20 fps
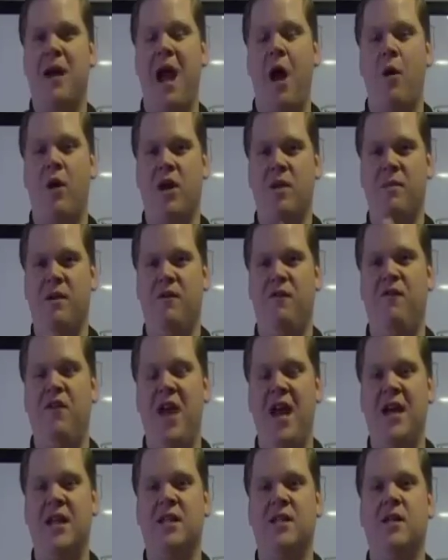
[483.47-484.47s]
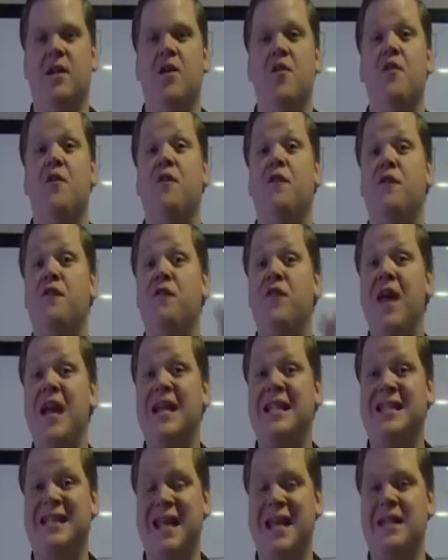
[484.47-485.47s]
it can be fixed,
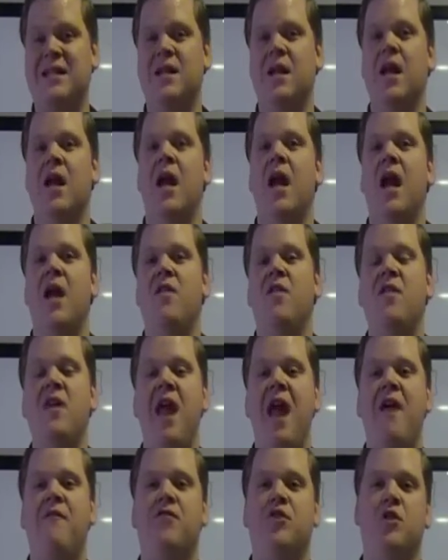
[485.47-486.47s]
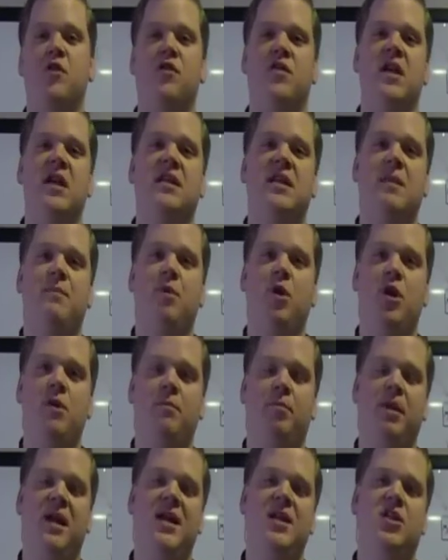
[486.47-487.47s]
fixed it, and then they have certain things they put in
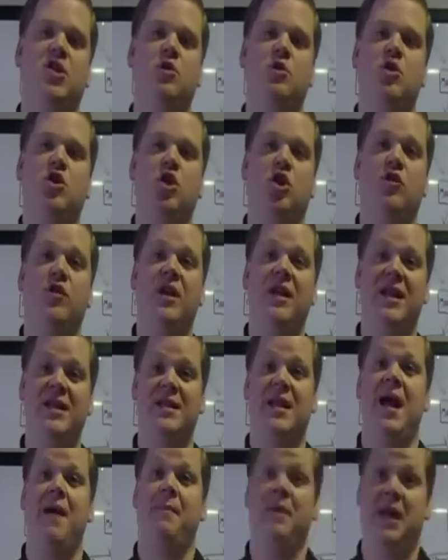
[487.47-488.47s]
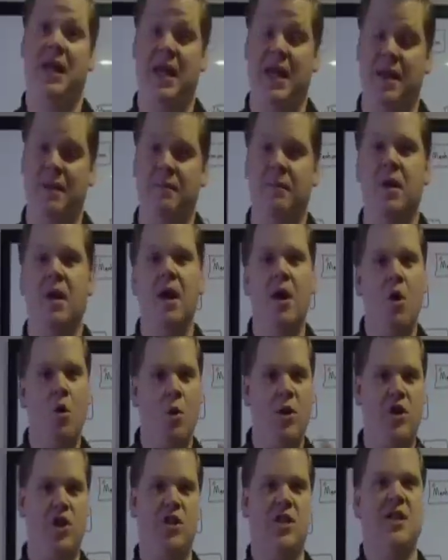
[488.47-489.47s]
place to ensure that it doesn't happen again,
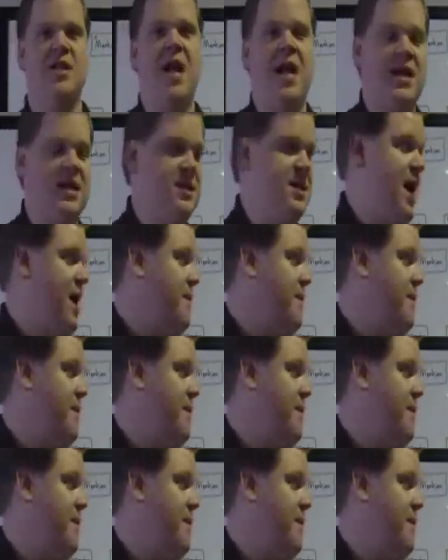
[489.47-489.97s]
which is the next step,